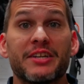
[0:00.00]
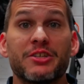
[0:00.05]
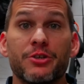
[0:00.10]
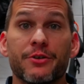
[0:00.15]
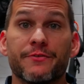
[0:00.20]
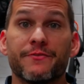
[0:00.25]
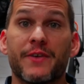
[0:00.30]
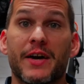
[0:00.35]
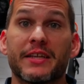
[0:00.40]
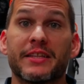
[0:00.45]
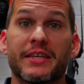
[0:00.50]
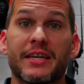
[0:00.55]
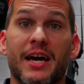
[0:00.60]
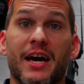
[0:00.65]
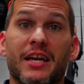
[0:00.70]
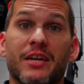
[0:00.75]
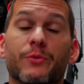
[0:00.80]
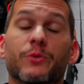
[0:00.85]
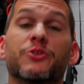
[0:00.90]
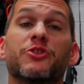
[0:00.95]
and you finally
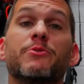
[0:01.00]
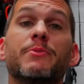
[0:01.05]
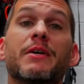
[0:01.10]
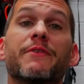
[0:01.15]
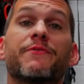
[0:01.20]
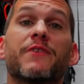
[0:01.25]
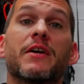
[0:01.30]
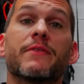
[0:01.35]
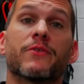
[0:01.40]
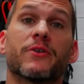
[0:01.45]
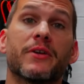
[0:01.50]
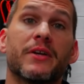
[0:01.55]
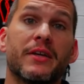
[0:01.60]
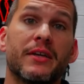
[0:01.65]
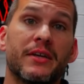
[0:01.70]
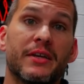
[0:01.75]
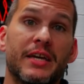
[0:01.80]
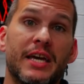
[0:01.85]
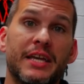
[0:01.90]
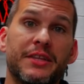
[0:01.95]
got it? Well, do me a favor
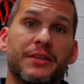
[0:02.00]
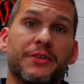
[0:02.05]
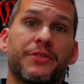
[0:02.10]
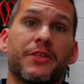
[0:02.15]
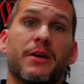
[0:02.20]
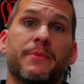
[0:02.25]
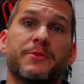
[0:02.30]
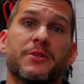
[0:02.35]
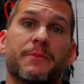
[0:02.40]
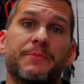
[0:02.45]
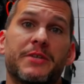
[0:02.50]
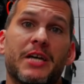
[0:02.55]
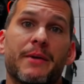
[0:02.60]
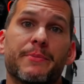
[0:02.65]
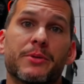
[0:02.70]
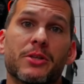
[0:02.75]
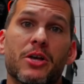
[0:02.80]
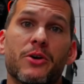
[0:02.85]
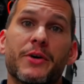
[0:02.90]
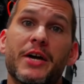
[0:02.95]
hit the thumbs up down
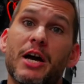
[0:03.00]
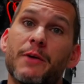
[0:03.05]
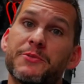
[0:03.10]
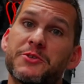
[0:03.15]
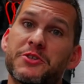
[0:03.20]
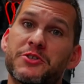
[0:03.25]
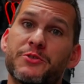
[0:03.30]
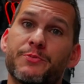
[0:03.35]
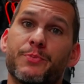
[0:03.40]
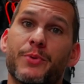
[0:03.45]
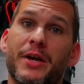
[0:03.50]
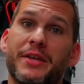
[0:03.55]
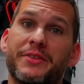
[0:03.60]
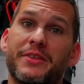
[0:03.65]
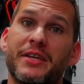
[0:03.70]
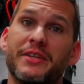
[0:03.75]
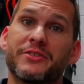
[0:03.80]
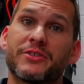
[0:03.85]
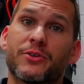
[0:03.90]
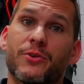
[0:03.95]
below, helps spread
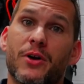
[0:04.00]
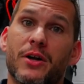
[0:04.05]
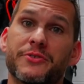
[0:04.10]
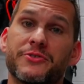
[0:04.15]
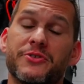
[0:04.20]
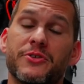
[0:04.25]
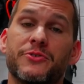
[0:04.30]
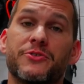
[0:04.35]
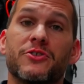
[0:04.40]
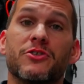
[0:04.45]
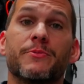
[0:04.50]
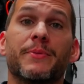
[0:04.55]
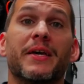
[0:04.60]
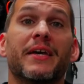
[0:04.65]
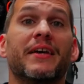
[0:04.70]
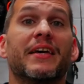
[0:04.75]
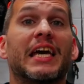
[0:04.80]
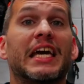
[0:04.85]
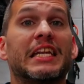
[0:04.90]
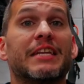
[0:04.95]
things across YouTube.
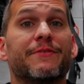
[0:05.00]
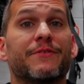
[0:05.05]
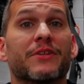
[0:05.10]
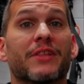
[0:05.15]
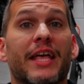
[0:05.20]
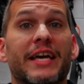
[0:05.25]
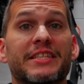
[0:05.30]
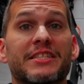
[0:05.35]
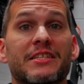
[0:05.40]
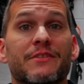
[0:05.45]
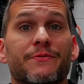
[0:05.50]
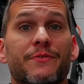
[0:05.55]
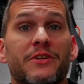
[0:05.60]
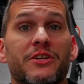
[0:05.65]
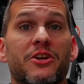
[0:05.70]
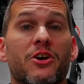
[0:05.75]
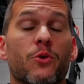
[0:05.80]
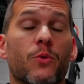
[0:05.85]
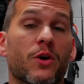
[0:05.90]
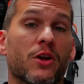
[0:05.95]
And if you like this
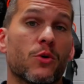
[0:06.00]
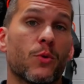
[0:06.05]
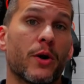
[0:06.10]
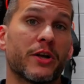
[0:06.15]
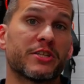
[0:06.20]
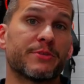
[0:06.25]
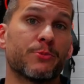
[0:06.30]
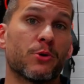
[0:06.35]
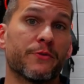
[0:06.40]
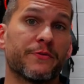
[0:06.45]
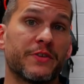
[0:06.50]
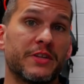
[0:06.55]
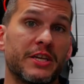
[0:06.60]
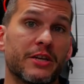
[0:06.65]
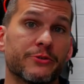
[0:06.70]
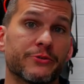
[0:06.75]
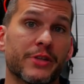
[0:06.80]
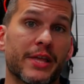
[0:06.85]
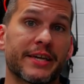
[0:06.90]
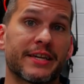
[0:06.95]
video and wanna watch more
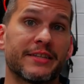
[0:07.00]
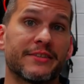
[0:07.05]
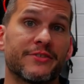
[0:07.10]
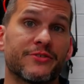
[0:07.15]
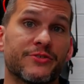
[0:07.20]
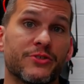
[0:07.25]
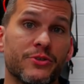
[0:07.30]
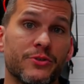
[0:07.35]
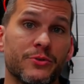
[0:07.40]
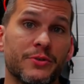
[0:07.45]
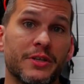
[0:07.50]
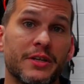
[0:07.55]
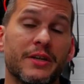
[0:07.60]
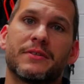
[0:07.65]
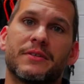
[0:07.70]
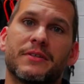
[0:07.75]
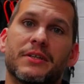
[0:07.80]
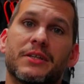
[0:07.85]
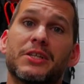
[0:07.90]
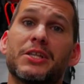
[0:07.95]
videos like it soon,
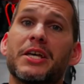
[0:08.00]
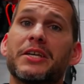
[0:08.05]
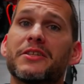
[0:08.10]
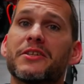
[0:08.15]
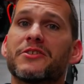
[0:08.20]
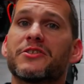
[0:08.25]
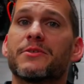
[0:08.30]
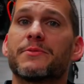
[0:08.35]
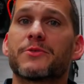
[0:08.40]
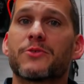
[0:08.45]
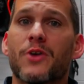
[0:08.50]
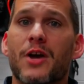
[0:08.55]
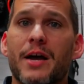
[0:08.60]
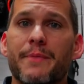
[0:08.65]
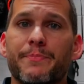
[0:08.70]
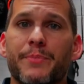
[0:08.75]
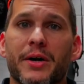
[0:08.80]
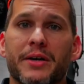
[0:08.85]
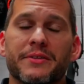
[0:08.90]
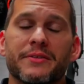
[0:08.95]
click the
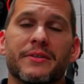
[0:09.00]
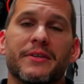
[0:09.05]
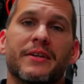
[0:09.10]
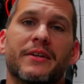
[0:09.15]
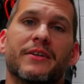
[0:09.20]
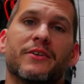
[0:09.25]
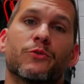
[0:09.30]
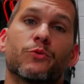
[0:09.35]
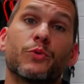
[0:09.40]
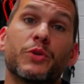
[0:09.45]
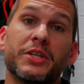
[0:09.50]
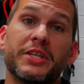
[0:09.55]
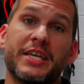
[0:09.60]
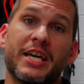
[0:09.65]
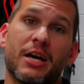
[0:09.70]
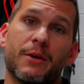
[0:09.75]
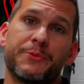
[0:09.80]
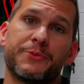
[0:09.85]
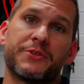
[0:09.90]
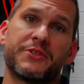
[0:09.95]
subscribe button. Really
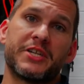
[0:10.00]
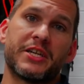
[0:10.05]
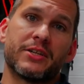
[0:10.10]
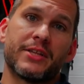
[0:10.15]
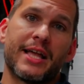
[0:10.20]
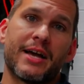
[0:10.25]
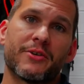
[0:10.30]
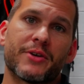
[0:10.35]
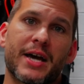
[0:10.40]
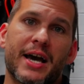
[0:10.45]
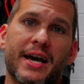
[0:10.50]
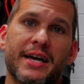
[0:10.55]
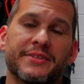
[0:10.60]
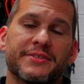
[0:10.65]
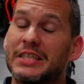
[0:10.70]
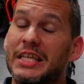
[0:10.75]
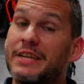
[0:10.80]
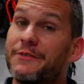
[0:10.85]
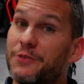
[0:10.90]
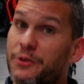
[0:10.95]
helps the channel out,
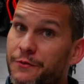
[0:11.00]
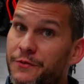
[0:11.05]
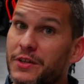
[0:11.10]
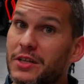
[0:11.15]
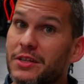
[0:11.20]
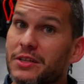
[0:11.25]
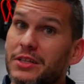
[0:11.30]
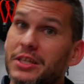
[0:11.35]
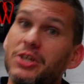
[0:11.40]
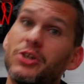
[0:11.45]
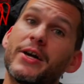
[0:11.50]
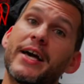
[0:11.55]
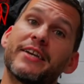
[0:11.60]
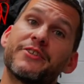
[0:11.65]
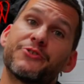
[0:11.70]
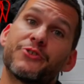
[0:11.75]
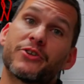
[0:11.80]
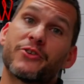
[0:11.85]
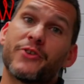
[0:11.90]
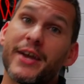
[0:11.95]
guys. And if you're feeling a little
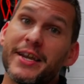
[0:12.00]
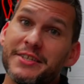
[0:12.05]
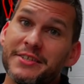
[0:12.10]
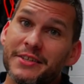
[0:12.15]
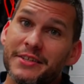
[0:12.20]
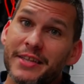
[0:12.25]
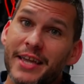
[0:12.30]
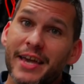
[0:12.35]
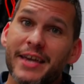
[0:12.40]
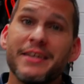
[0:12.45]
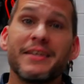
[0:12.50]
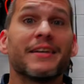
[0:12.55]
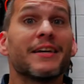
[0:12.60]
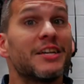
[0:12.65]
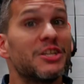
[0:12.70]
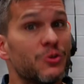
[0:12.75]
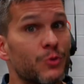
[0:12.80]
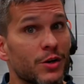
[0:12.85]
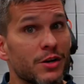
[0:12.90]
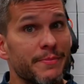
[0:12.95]
extra crazy today,
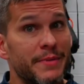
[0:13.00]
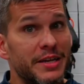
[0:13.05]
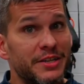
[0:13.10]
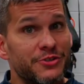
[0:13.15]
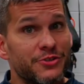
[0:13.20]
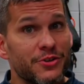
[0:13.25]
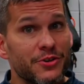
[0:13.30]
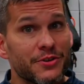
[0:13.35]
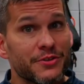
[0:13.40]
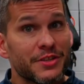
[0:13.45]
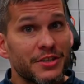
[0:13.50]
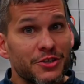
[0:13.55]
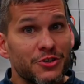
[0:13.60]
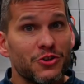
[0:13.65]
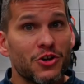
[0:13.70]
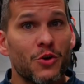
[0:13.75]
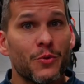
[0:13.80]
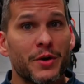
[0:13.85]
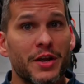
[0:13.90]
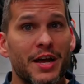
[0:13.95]
you wanna make sure that you
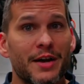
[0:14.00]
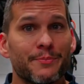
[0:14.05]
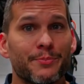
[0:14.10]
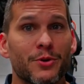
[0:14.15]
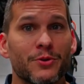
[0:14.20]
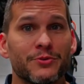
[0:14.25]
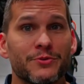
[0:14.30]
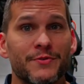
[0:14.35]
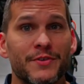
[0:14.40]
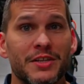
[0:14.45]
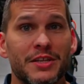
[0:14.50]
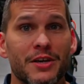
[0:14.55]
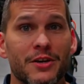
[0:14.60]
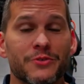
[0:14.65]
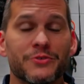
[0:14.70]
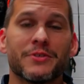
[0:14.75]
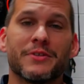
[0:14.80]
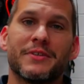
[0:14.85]
know when I post videos,